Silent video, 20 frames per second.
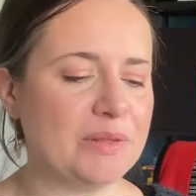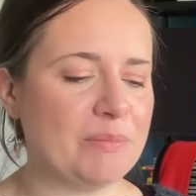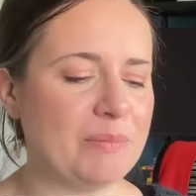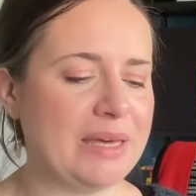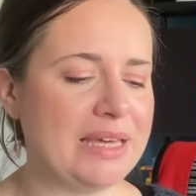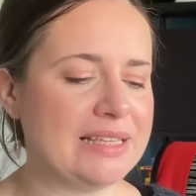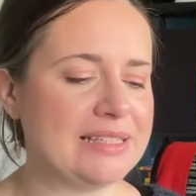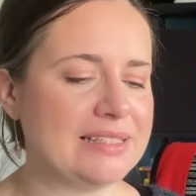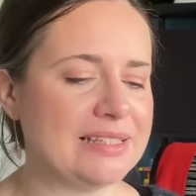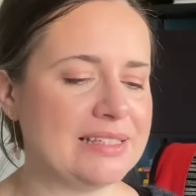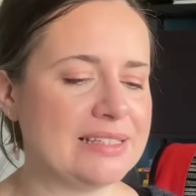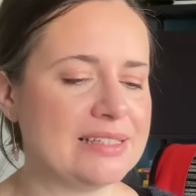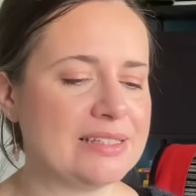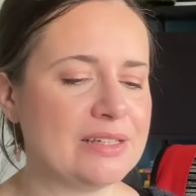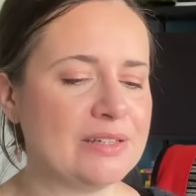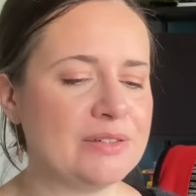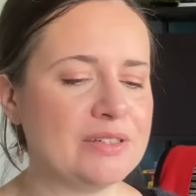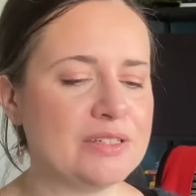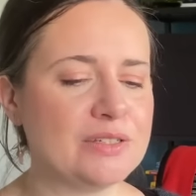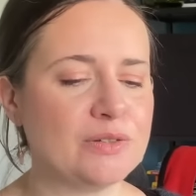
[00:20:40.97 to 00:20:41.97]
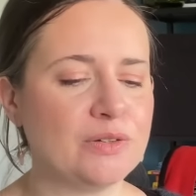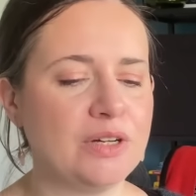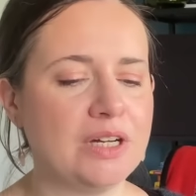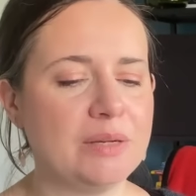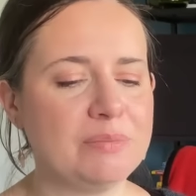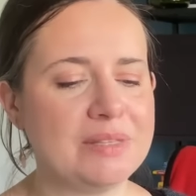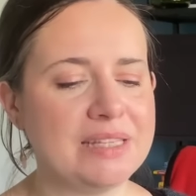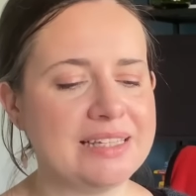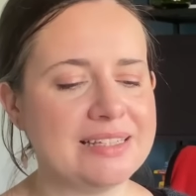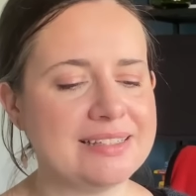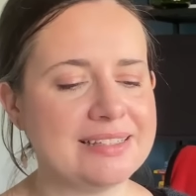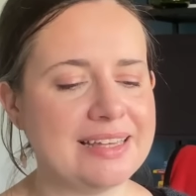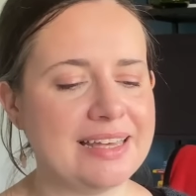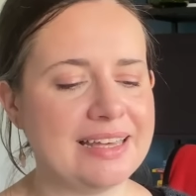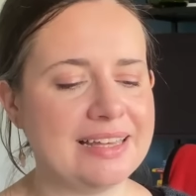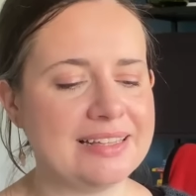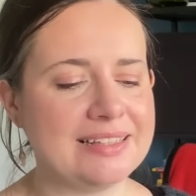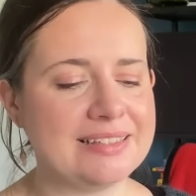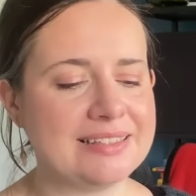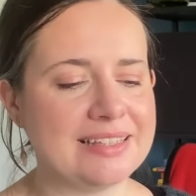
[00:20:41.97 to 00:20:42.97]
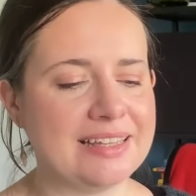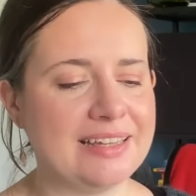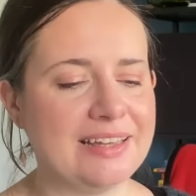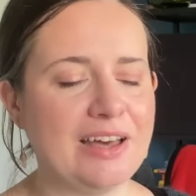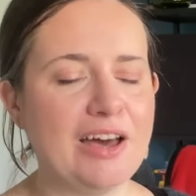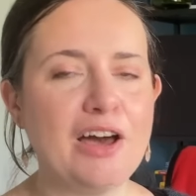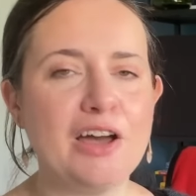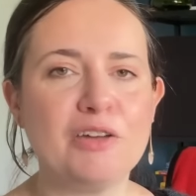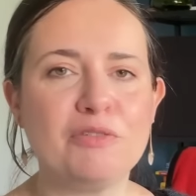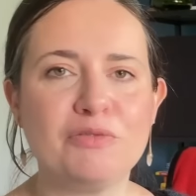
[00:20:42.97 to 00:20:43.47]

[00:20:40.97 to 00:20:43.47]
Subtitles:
makes this could describe this as high